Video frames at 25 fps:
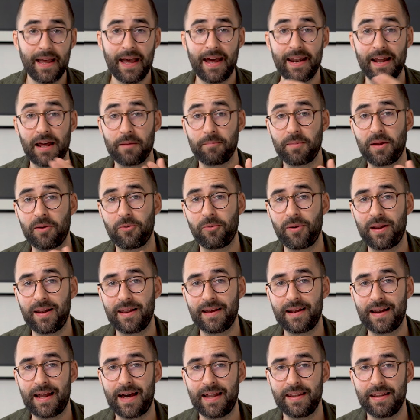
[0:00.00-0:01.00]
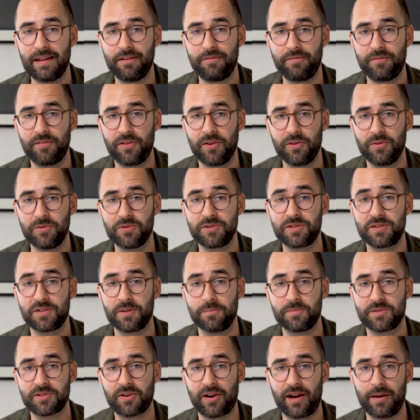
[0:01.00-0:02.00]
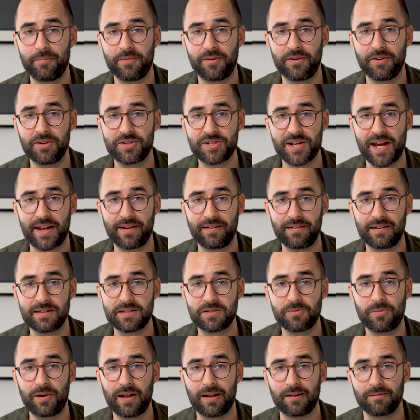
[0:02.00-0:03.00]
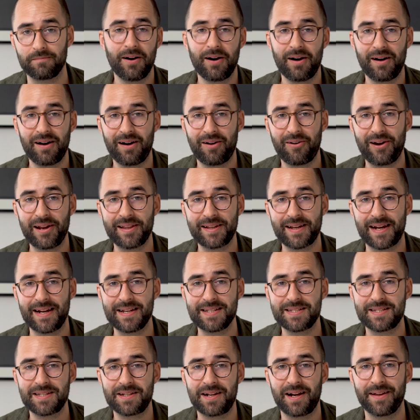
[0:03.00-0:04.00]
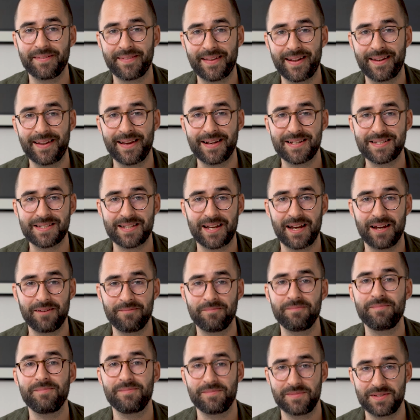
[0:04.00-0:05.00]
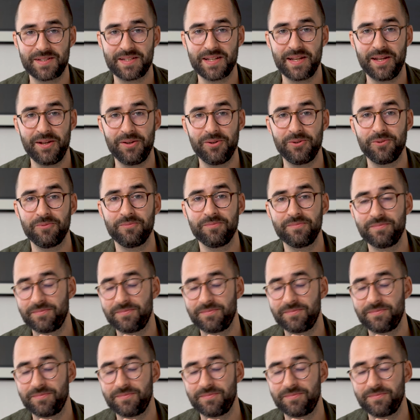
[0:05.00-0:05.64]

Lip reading: and I'd be really glad if you subscribe to the channel as well. Alright guys, until next time, see you.